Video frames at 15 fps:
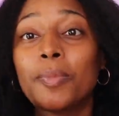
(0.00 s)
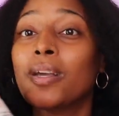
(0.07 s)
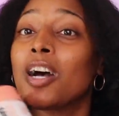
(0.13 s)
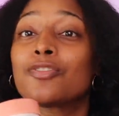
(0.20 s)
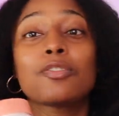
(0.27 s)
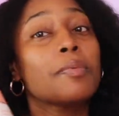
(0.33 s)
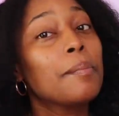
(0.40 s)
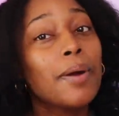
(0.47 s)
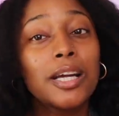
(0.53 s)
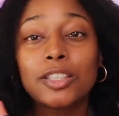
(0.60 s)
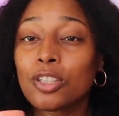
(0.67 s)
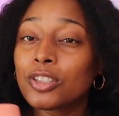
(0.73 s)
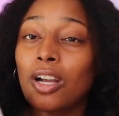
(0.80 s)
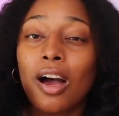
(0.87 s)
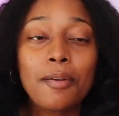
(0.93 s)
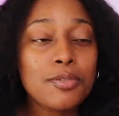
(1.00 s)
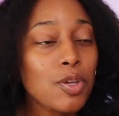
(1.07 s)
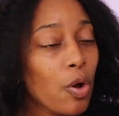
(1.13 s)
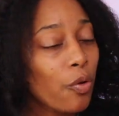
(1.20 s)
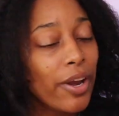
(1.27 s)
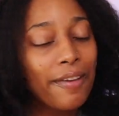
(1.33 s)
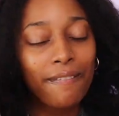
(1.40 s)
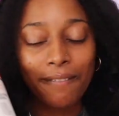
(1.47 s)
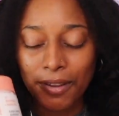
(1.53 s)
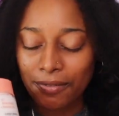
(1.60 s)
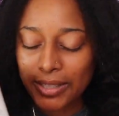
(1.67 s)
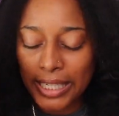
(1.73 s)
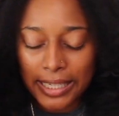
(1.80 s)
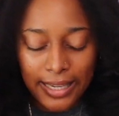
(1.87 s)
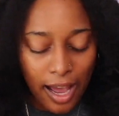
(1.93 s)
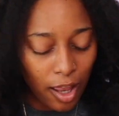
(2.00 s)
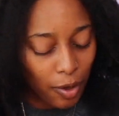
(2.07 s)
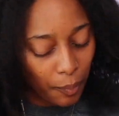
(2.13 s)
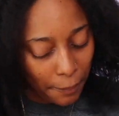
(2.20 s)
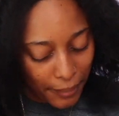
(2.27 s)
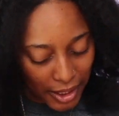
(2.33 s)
because remember I told y'all I was on a $50